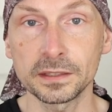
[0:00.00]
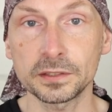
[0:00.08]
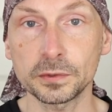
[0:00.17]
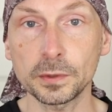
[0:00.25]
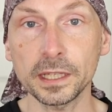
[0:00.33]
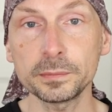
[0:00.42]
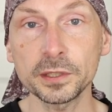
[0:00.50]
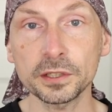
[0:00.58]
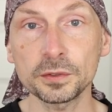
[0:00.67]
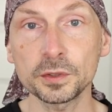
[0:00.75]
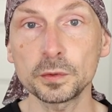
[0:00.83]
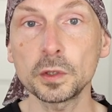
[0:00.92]
So let me
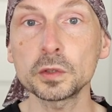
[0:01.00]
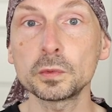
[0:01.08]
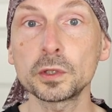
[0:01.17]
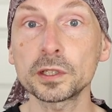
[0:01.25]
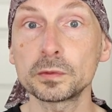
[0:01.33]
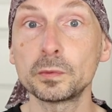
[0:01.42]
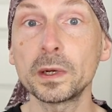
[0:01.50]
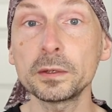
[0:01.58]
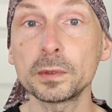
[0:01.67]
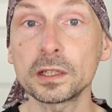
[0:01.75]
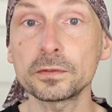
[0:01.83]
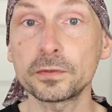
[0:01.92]
show you what worked very
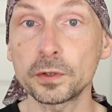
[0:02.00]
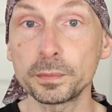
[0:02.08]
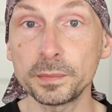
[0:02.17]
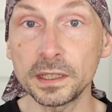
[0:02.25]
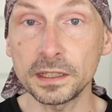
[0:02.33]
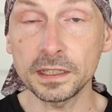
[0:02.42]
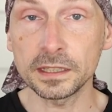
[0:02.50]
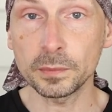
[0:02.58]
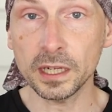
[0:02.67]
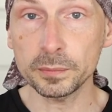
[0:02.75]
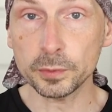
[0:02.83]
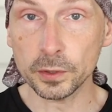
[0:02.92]
well for me in
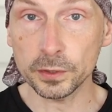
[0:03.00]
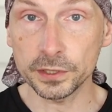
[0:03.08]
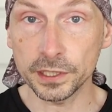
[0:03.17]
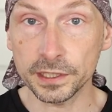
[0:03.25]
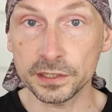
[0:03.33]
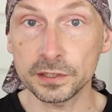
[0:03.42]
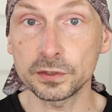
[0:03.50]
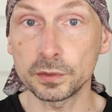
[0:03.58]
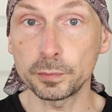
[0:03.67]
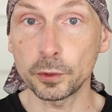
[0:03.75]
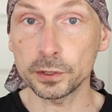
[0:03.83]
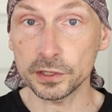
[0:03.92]
my projects to
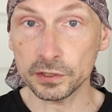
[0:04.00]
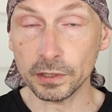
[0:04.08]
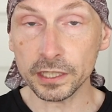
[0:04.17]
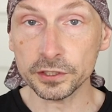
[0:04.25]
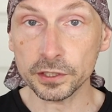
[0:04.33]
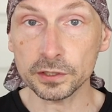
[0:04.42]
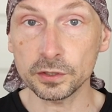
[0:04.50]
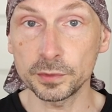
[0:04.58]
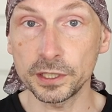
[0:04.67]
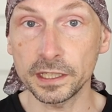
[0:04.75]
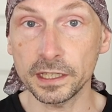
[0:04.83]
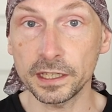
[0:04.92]
support a structured
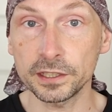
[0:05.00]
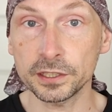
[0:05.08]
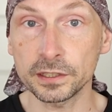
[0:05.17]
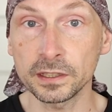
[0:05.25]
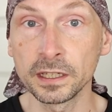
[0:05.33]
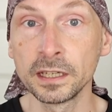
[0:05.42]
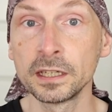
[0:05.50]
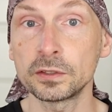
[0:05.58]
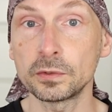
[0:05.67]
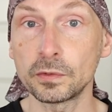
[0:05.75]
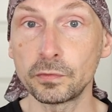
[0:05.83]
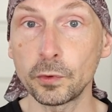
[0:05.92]
communication
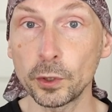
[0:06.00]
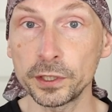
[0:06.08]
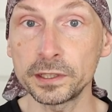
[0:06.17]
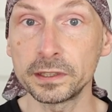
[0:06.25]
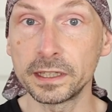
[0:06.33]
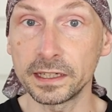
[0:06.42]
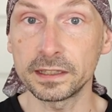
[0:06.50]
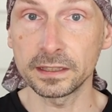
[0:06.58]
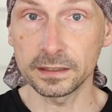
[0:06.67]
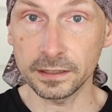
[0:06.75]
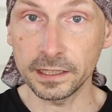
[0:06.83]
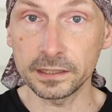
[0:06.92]
to avoid that
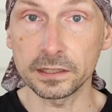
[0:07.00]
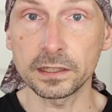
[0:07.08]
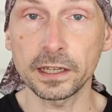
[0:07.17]
later